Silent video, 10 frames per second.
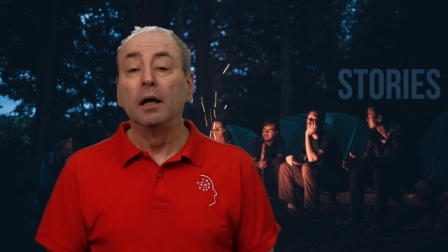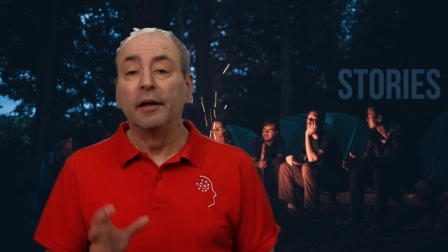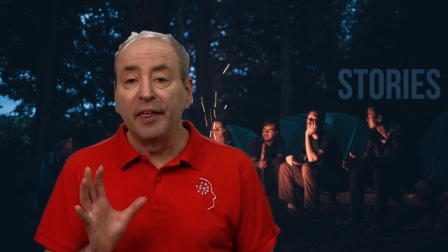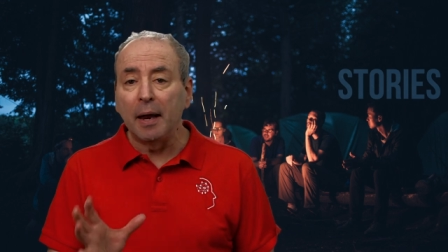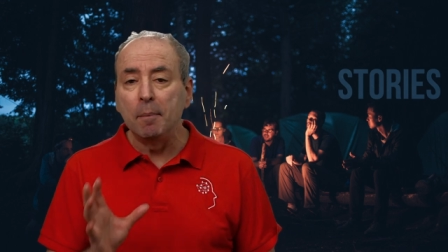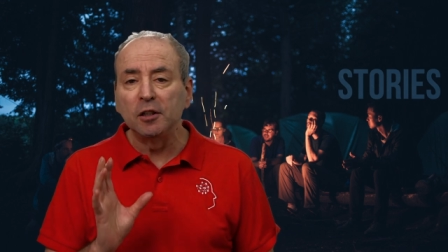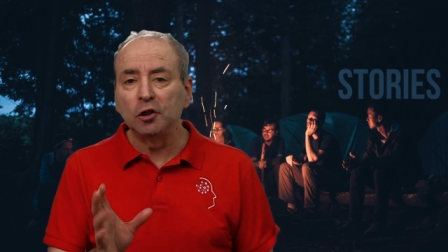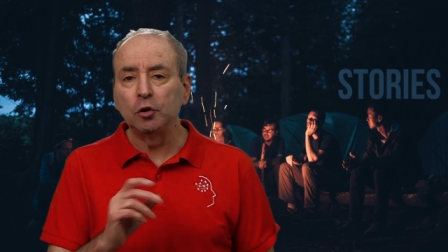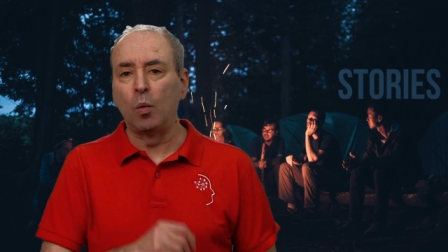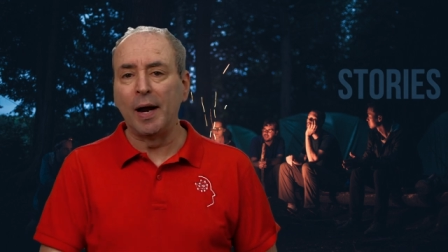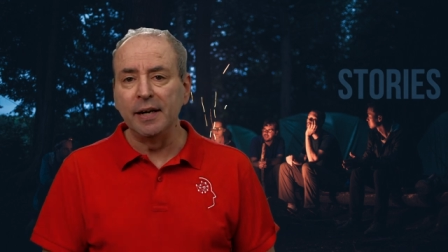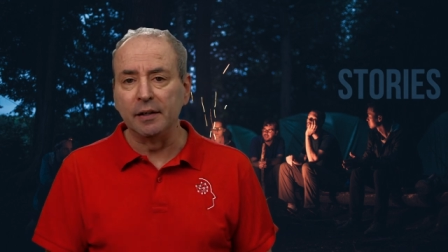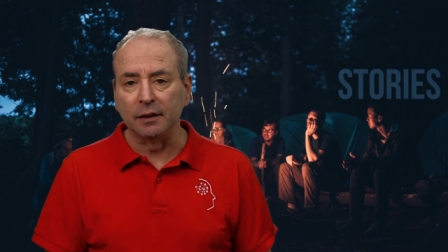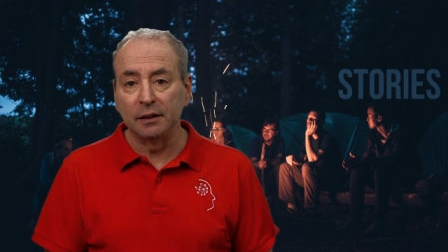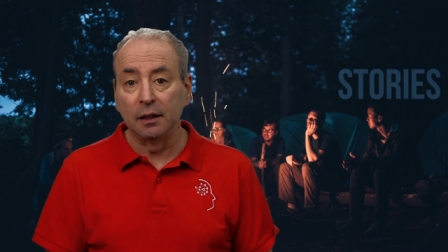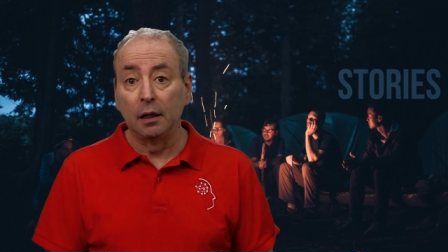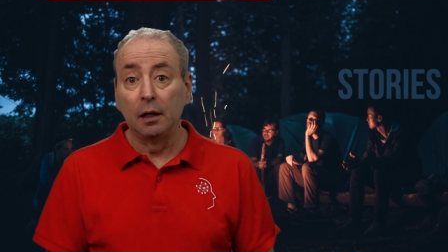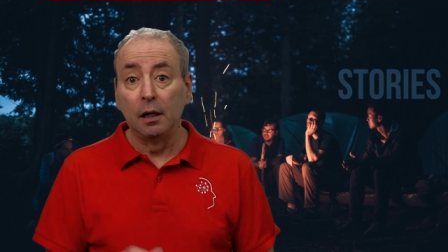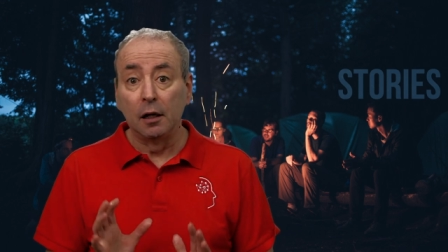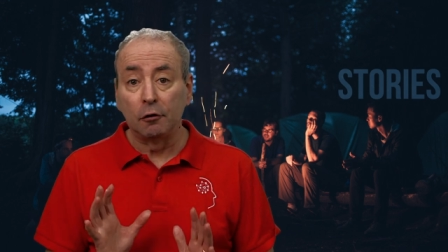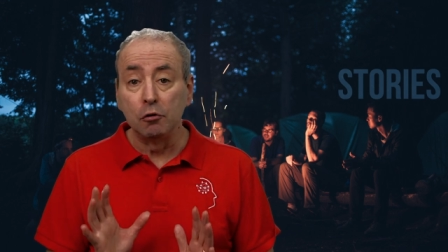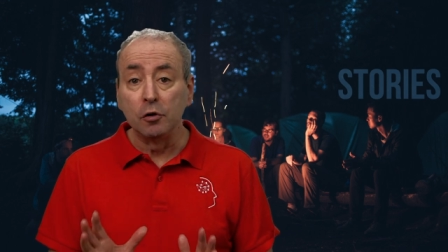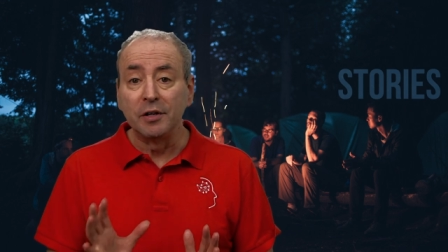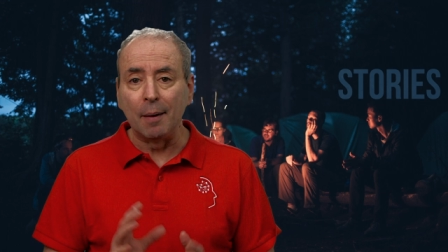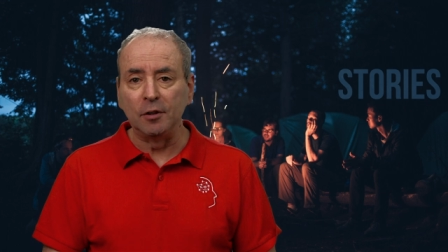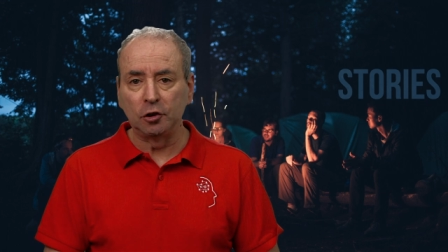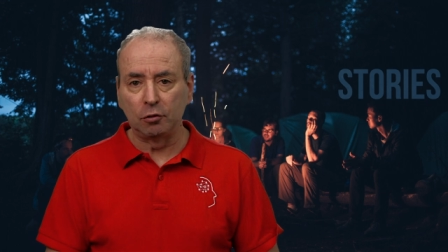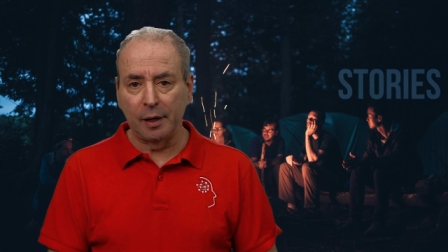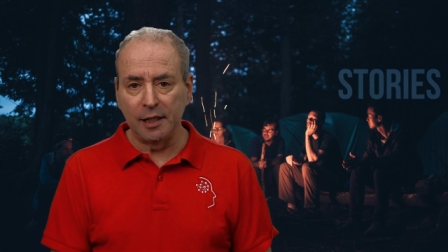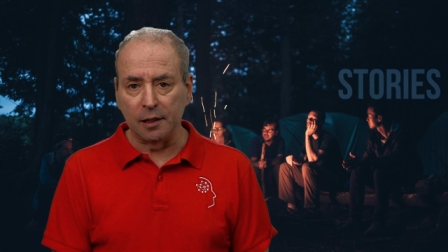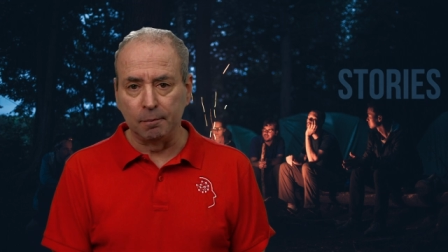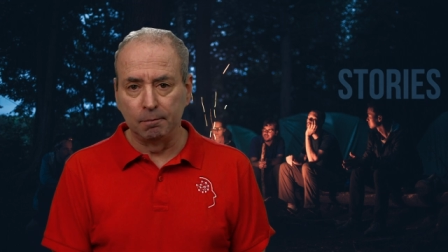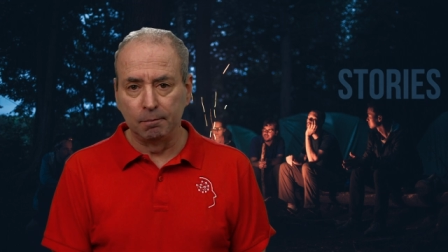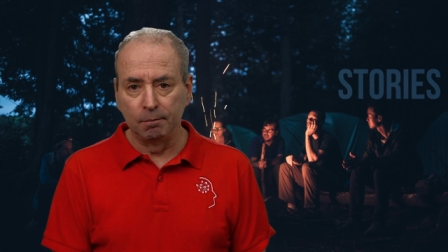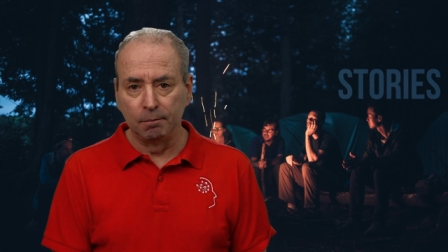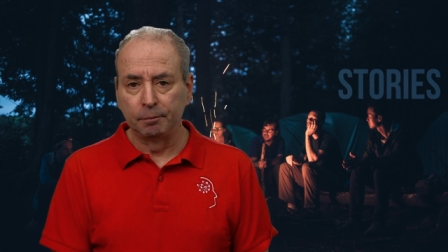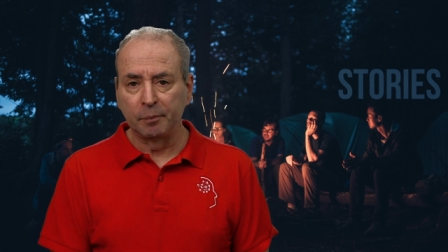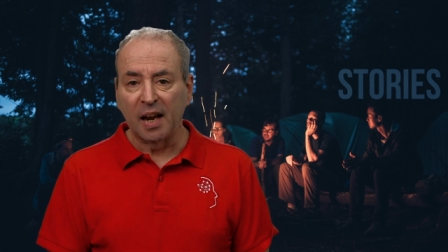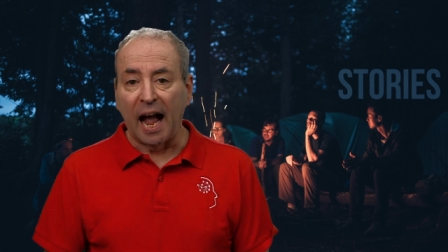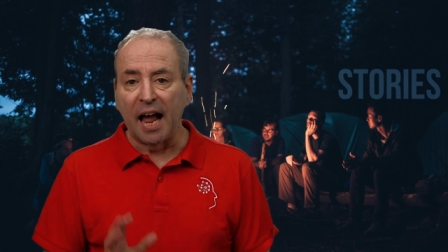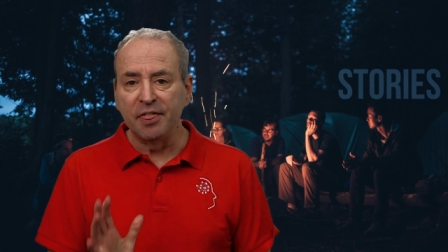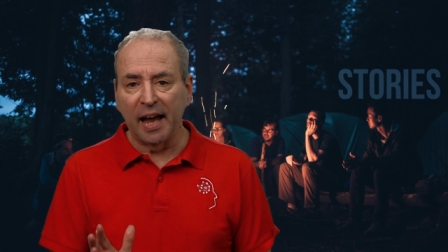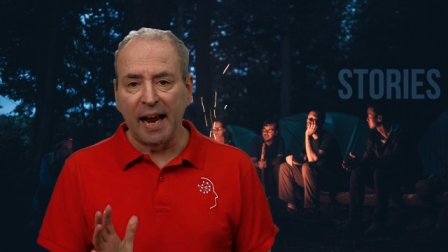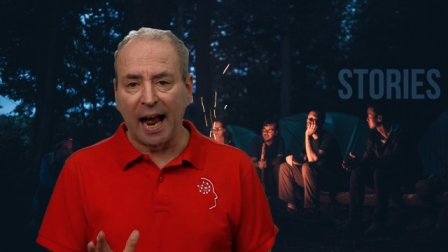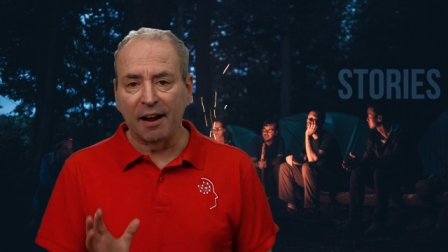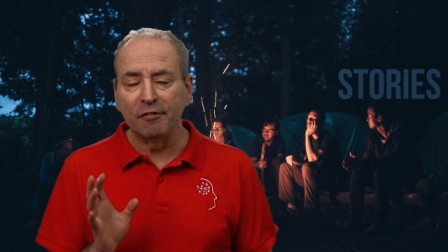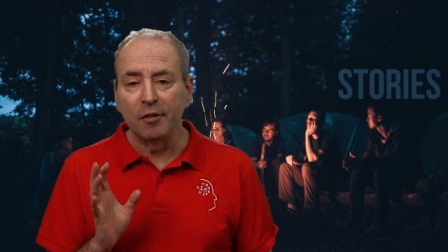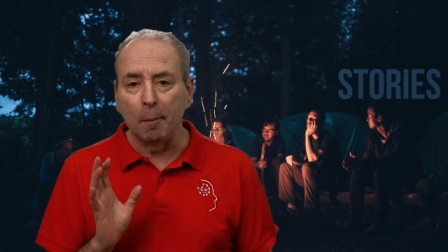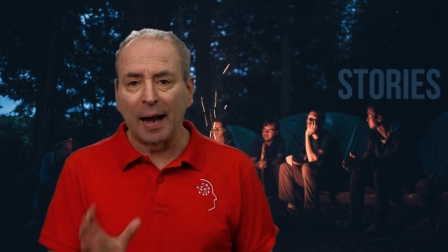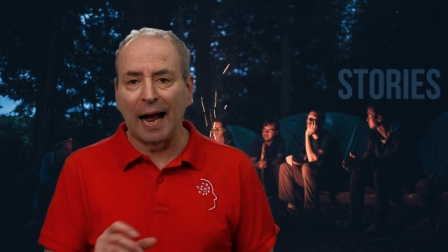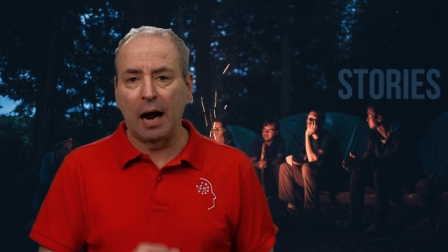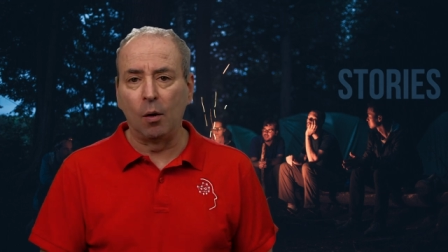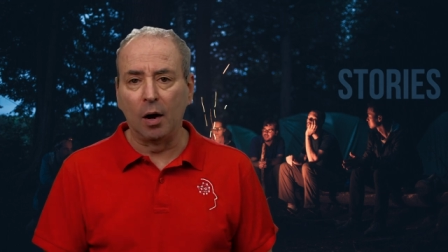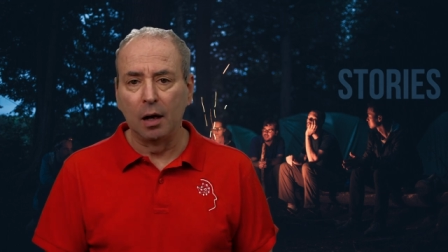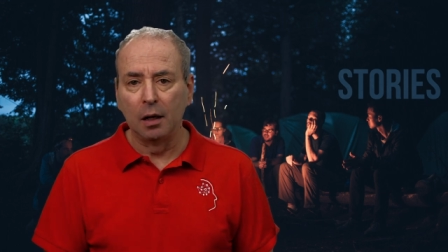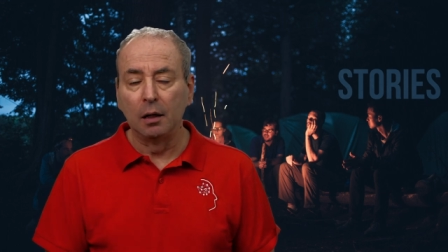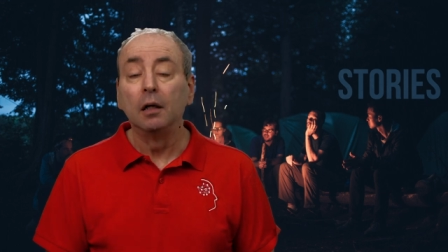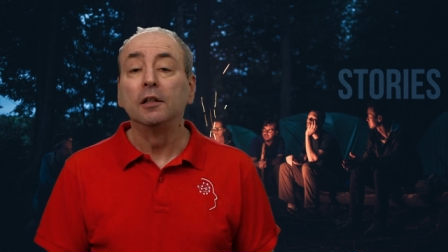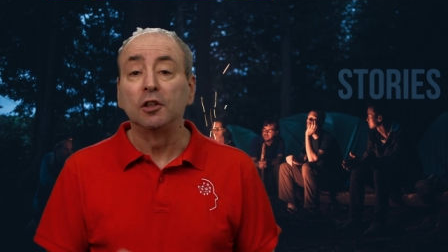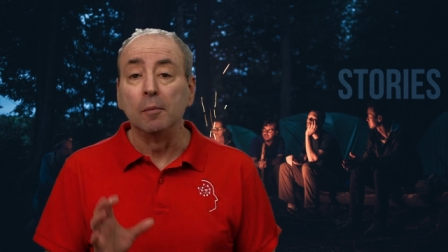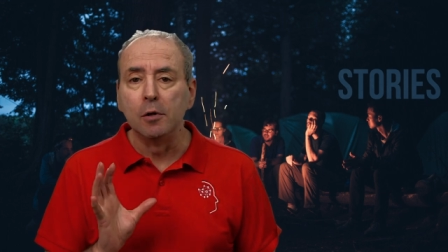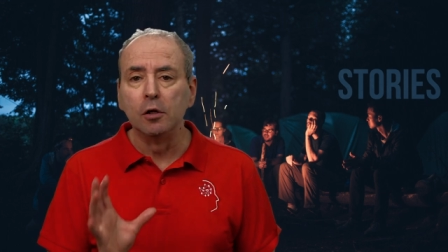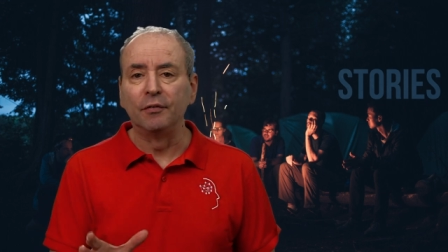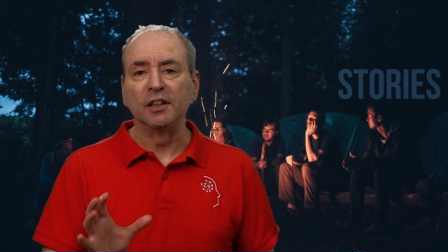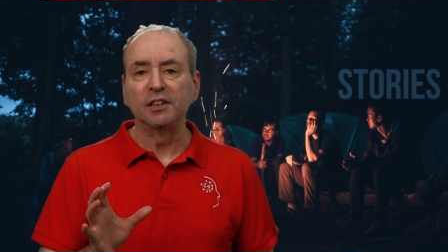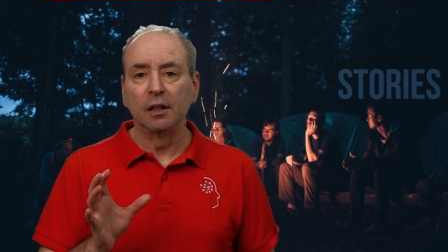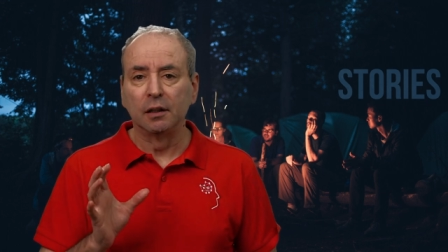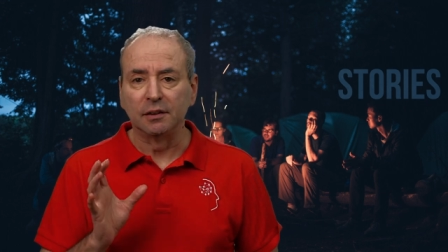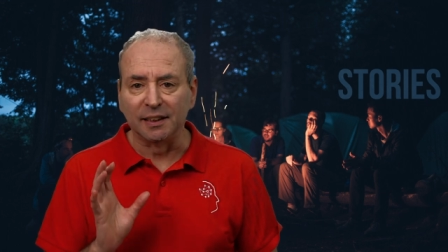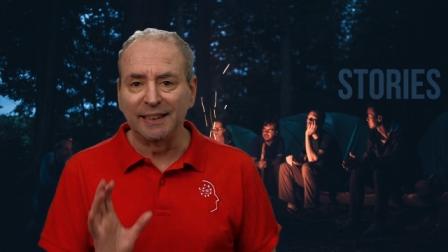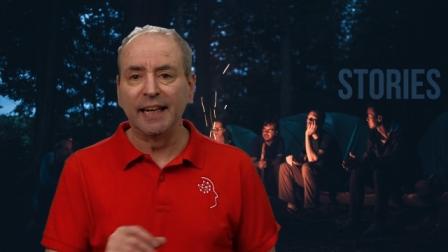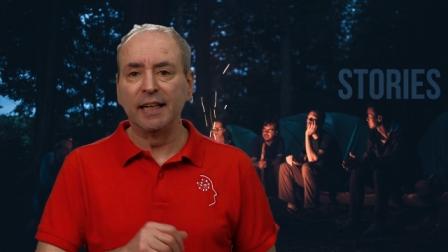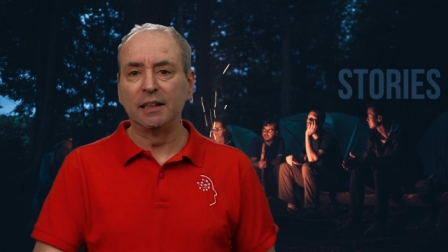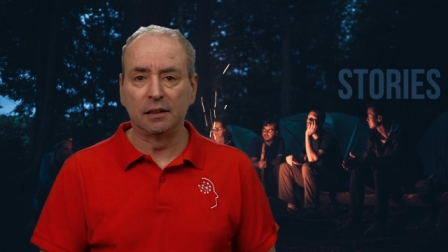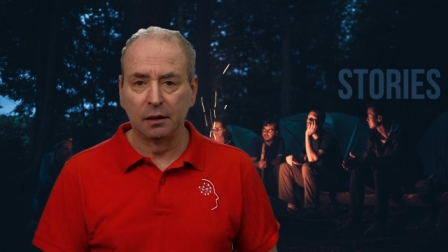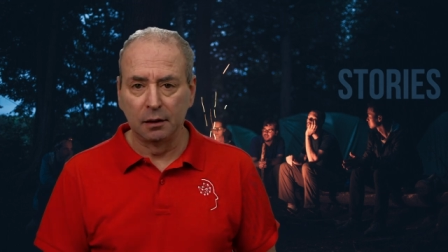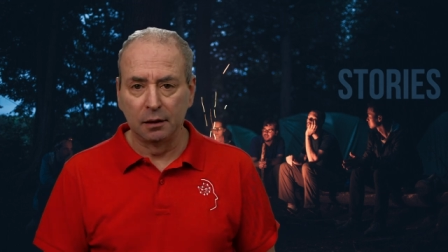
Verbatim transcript: They persuade us through demonstration, and they have the power to move us to tears,